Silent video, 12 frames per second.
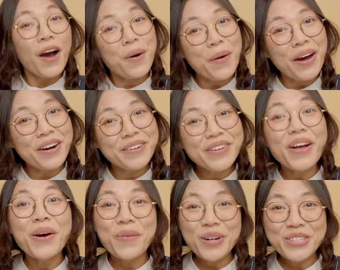Oh well,
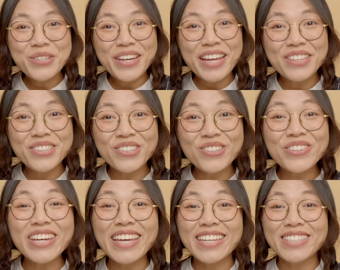what you can
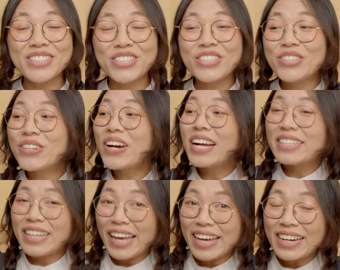do is to
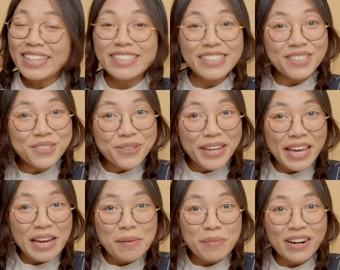take a digital
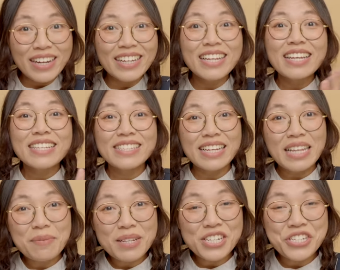camera, set
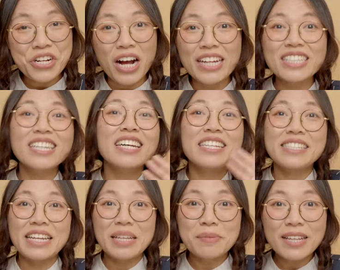up the shot,
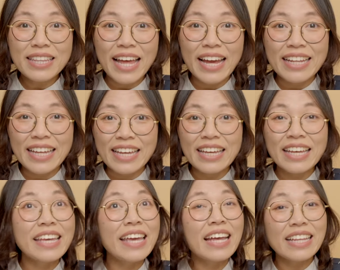set up the
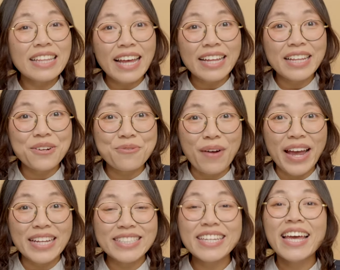lighting, get the lighting
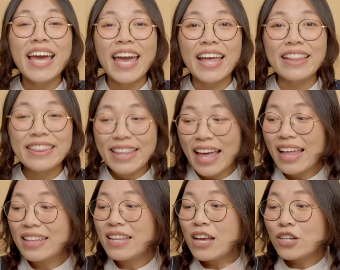right, and
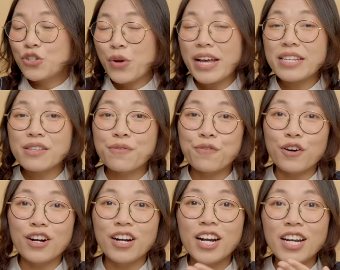then
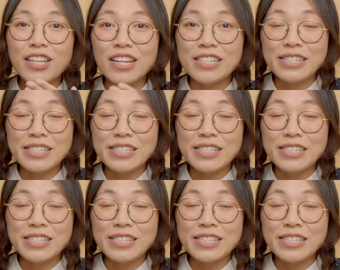transfer the